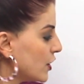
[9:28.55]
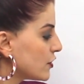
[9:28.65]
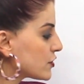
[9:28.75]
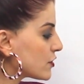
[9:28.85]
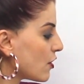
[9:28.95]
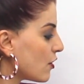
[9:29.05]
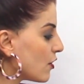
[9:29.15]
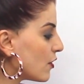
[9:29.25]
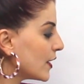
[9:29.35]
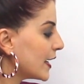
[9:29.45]

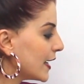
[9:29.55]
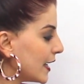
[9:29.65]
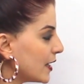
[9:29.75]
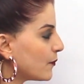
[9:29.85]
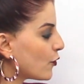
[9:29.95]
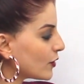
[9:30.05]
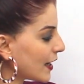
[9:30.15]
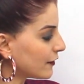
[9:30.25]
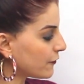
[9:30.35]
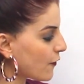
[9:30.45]
So in
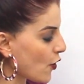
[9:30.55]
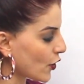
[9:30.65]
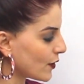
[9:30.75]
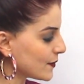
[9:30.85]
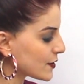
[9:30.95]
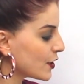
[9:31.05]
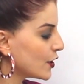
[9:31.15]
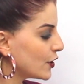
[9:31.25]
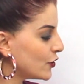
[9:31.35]
polite forms,